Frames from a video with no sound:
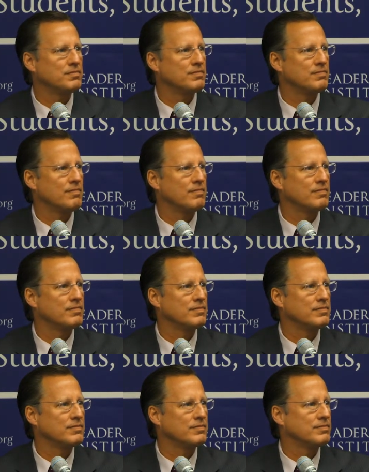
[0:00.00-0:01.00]

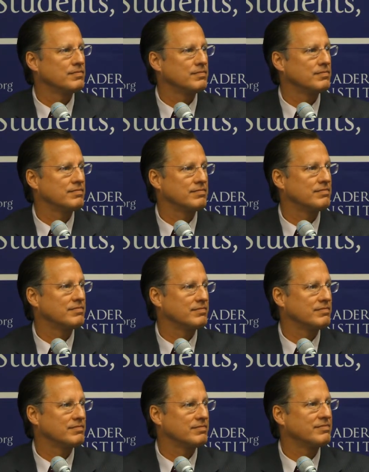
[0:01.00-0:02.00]

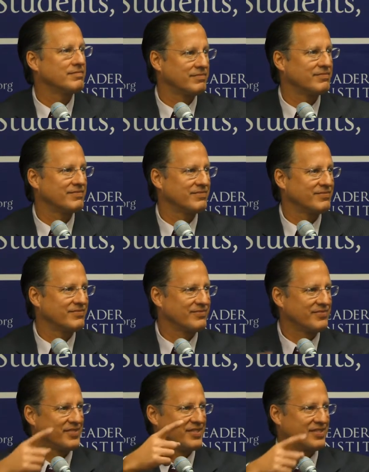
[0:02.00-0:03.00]

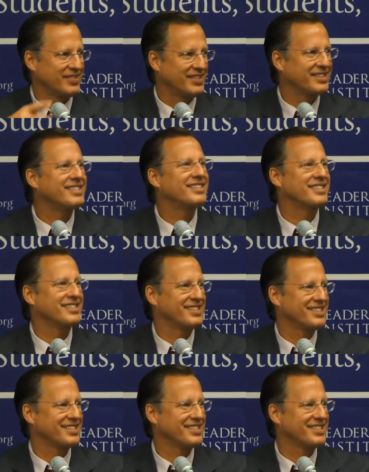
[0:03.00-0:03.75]
(no one is talking)